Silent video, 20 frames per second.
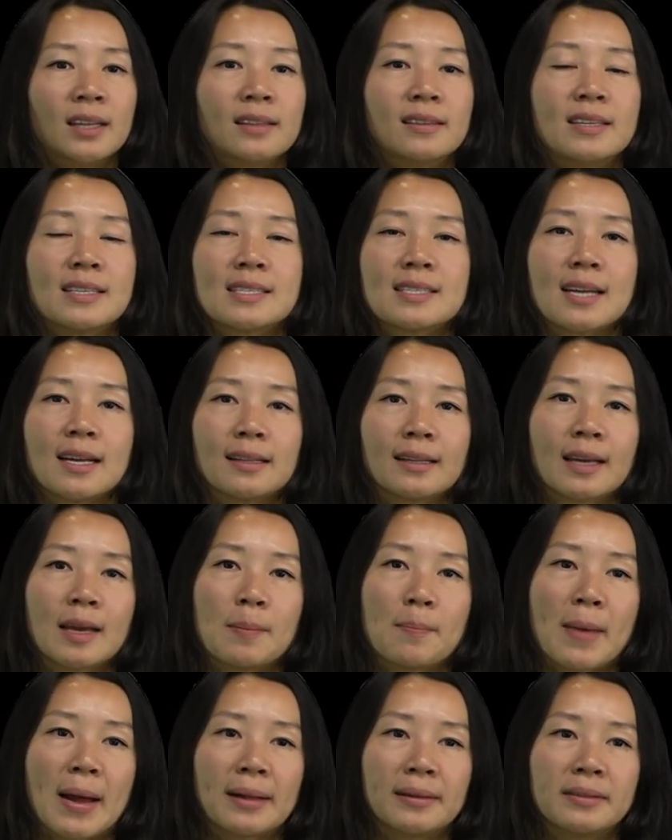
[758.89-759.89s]
This
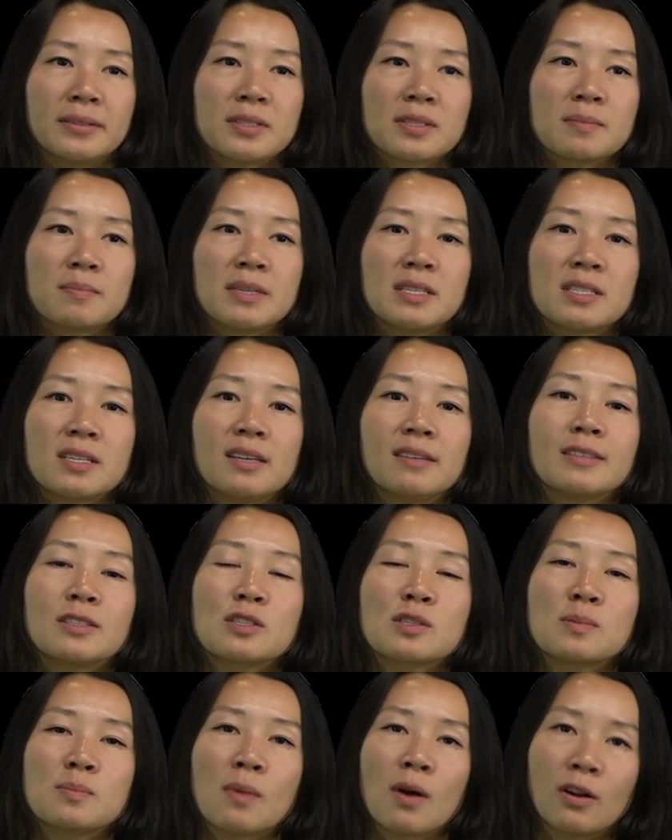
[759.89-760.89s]
delicate balance means even
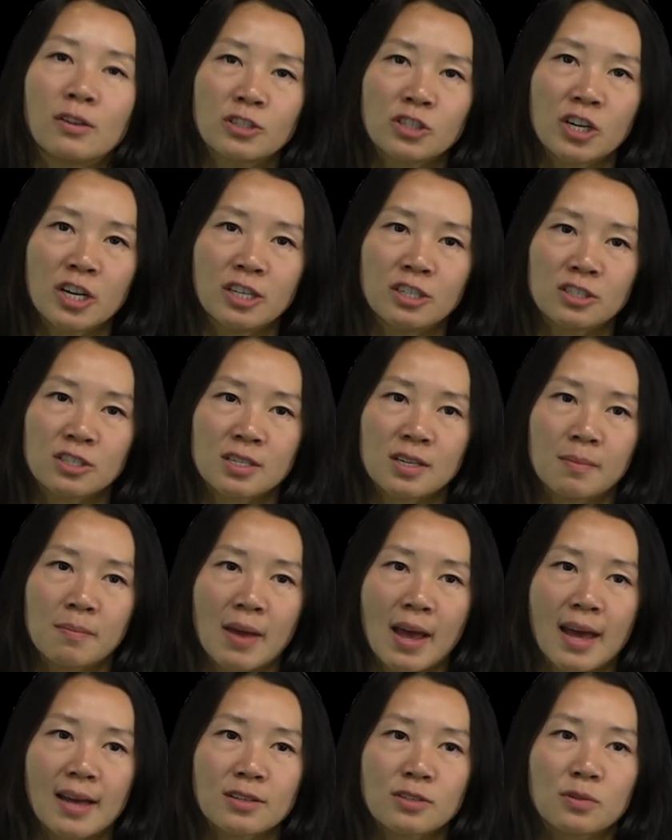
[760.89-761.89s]
small changes in
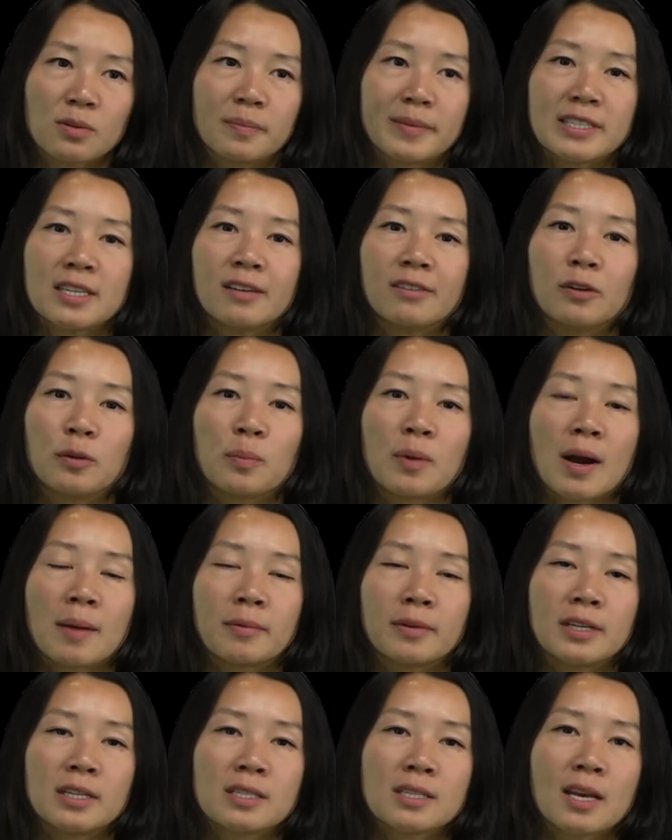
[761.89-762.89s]
mass or material
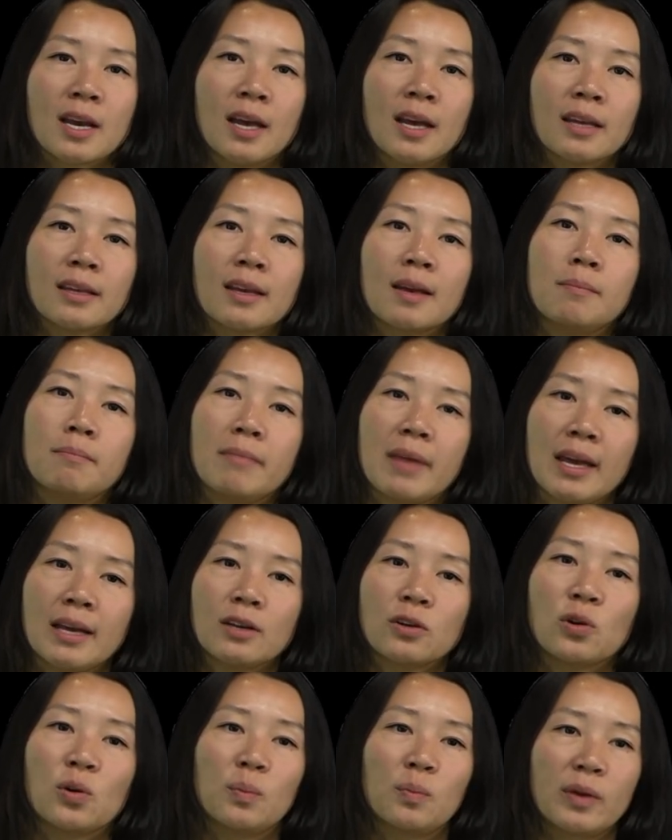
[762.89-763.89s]
properties can make
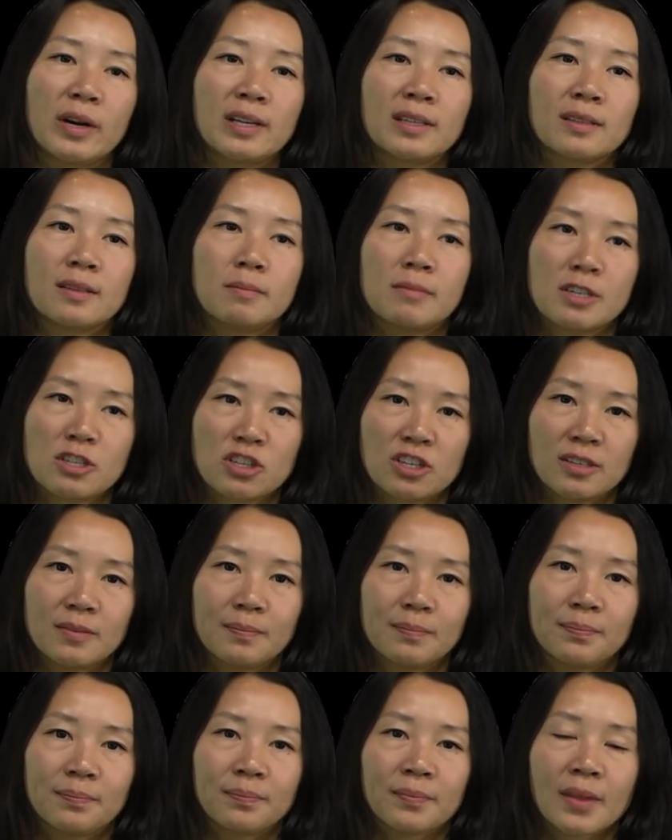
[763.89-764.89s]
or break the
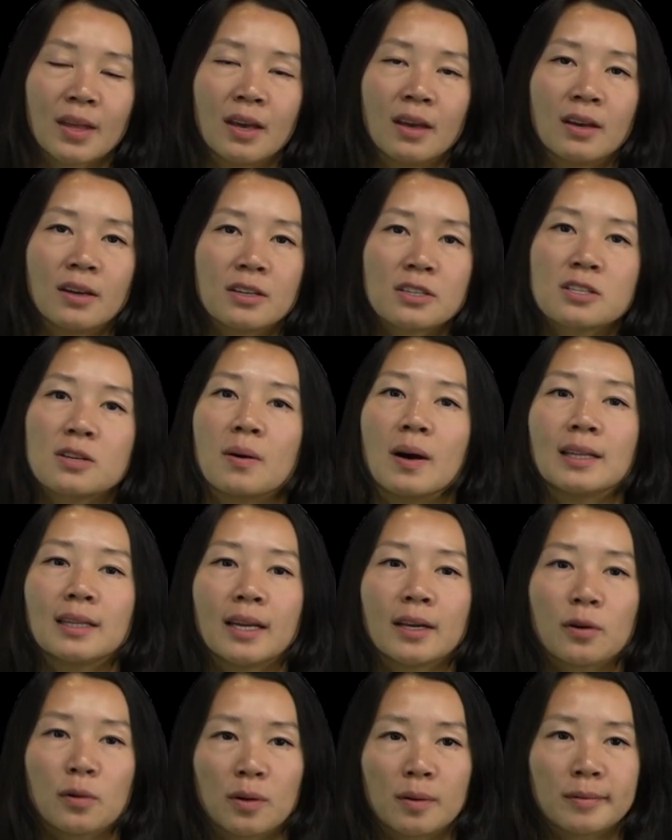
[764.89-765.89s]
mission. So
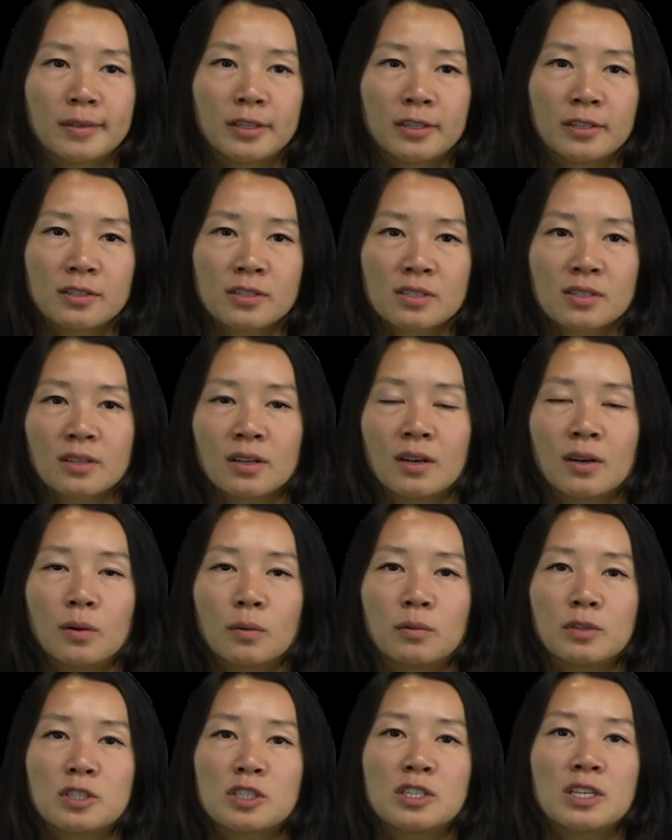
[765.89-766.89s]
unlike orbiters,
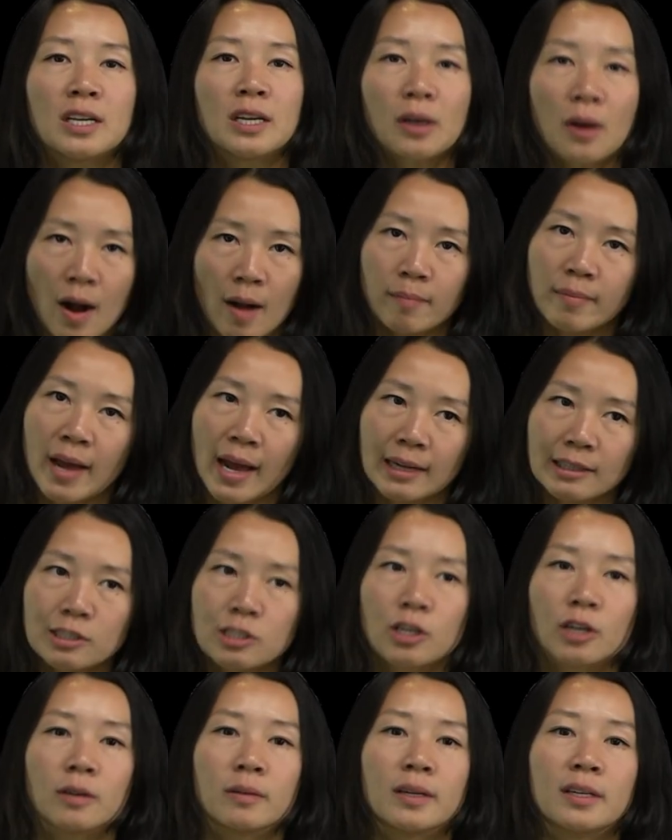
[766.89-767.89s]
which need compact
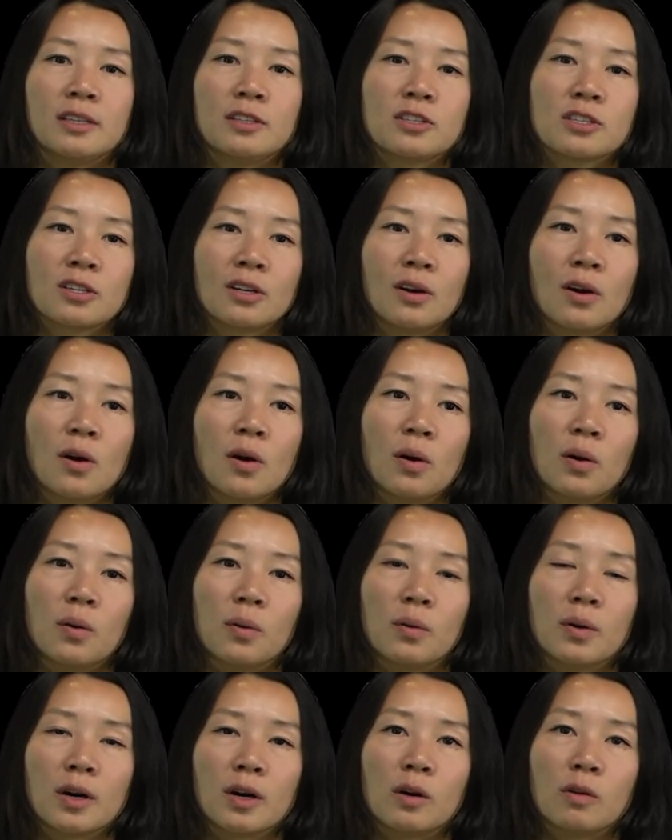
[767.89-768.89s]
stowage,
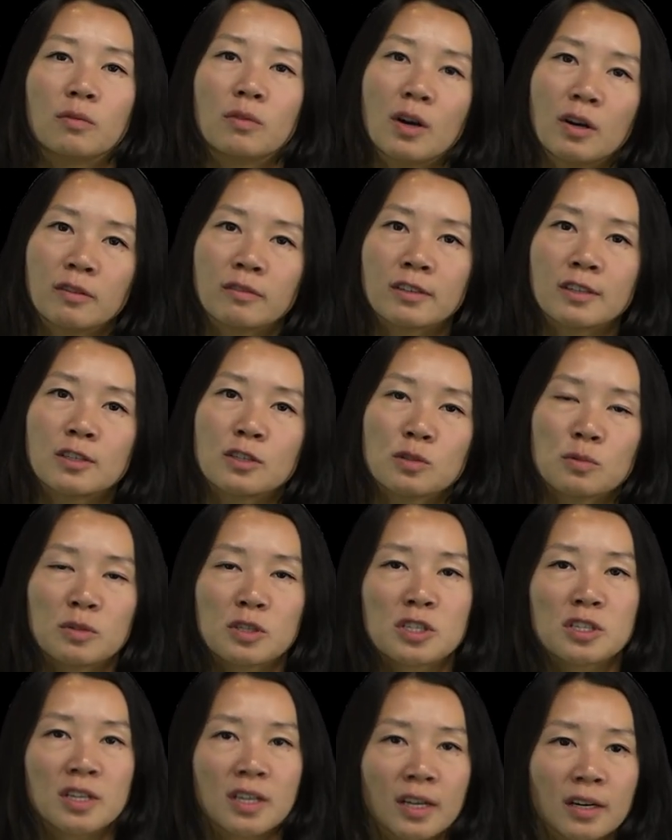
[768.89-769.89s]
or rovers,
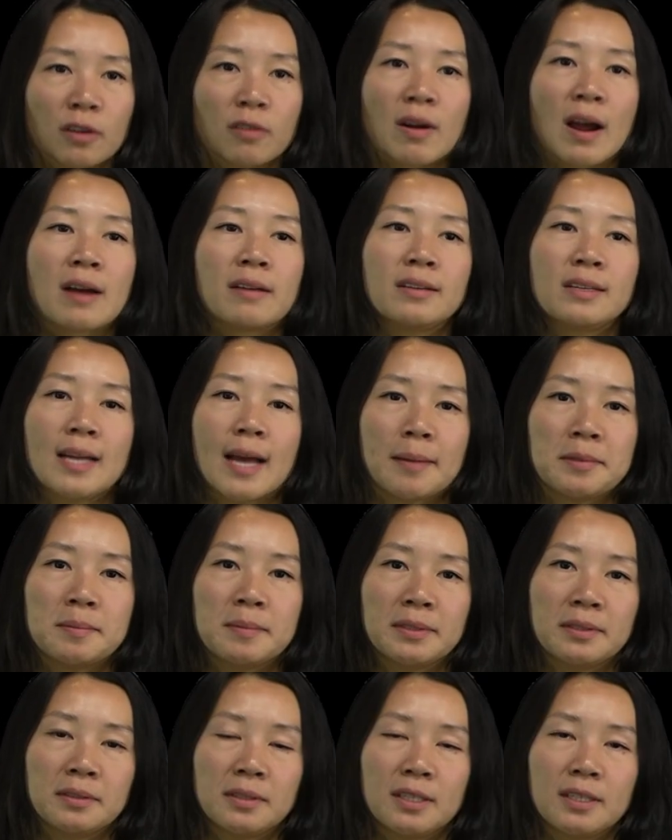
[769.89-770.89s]
which need ground
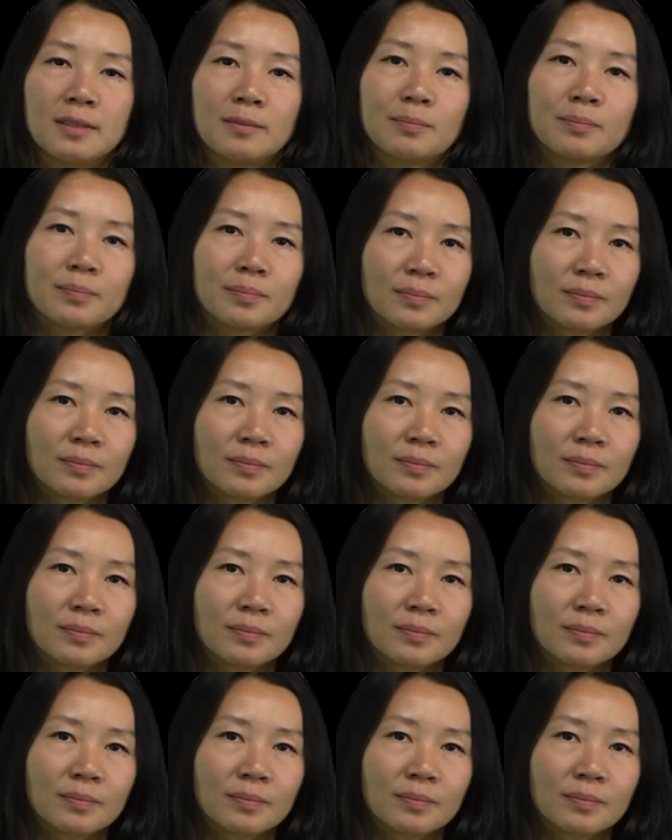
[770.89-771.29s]
adaptability,